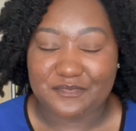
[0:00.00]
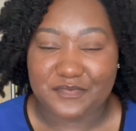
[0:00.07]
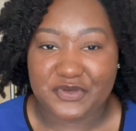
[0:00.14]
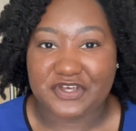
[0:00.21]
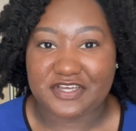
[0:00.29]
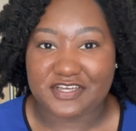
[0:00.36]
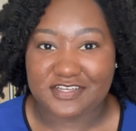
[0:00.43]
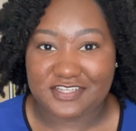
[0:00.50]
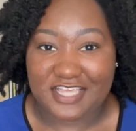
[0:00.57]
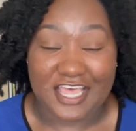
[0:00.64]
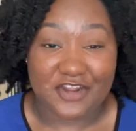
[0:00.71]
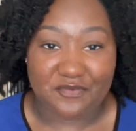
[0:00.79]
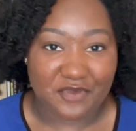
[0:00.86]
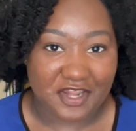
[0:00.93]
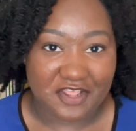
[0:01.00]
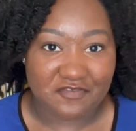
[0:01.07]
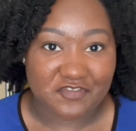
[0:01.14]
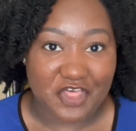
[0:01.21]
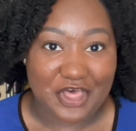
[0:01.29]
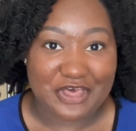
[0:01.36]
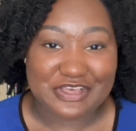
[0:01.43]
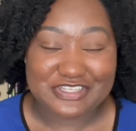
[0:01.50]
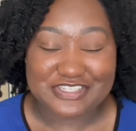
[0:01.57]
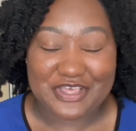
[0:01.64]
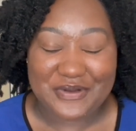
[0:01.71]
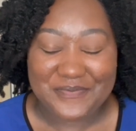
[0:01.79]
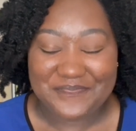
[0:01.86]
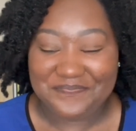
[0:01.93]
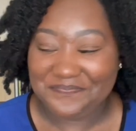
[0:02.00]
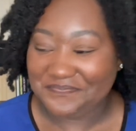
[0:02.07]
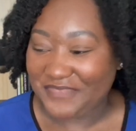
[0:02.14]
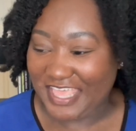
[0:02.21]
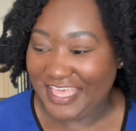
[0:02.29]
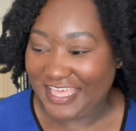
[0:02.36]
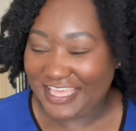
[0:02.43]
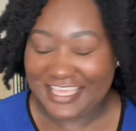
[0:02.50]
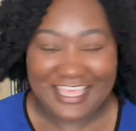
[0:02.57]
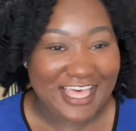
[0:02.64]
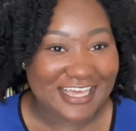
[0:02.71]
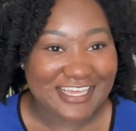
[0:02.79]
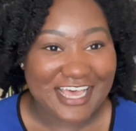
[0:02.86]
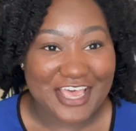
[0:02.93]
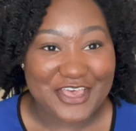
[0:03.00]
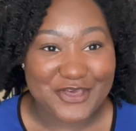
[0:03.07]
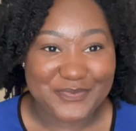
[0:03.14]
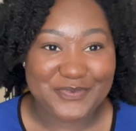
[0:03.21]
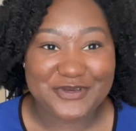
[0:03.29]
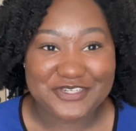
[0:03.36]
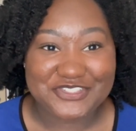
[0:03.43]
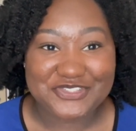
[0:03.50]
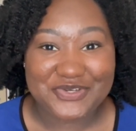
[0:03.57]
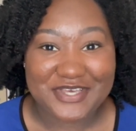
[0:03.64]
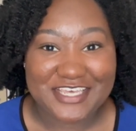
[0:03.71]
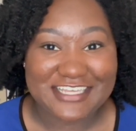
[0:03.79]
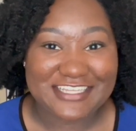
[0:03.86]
book kind of reading vlog. So yeah, I hope you enjoy.